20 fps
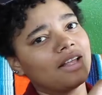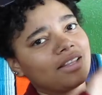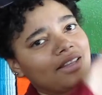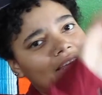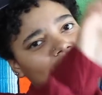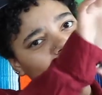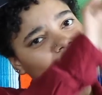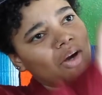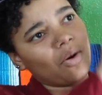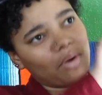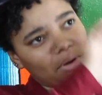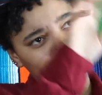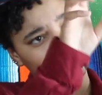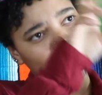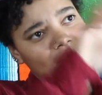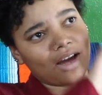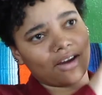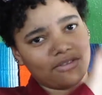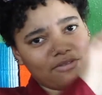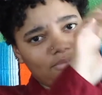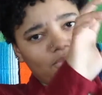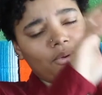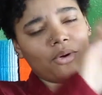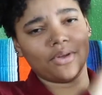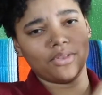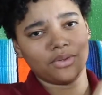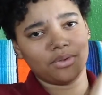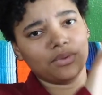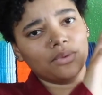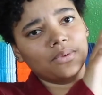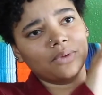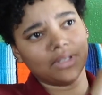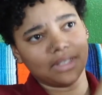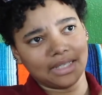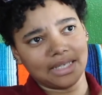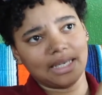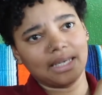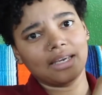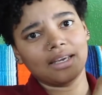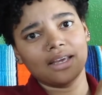like going back and forth
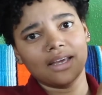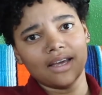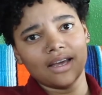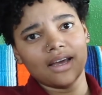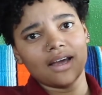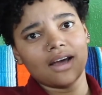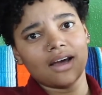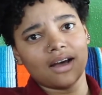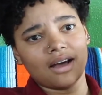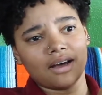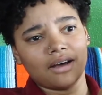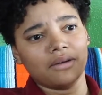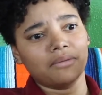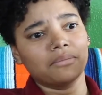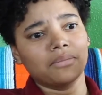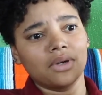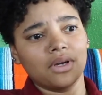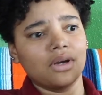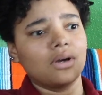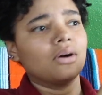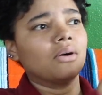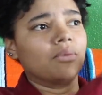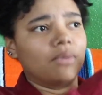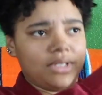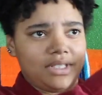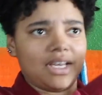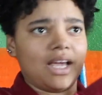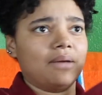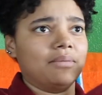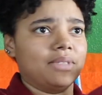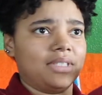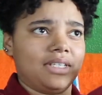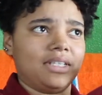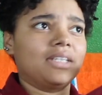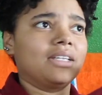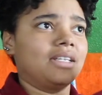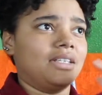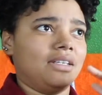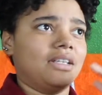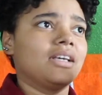googling um, what time is it
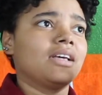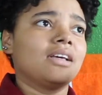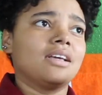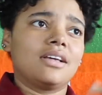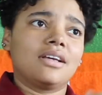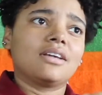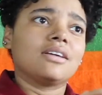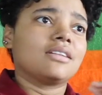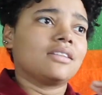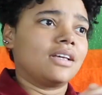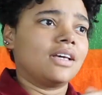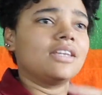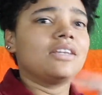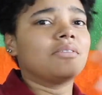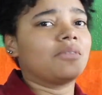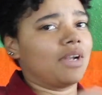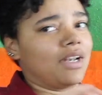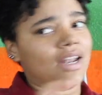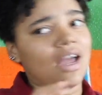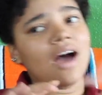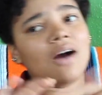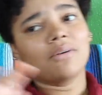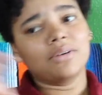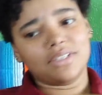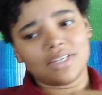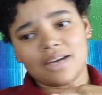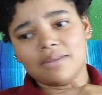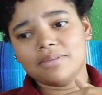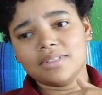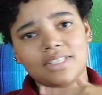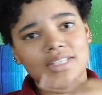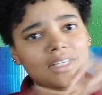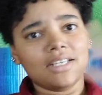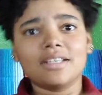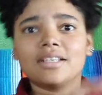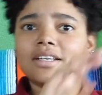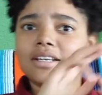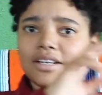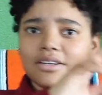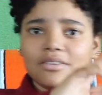in London right now, what time is it in here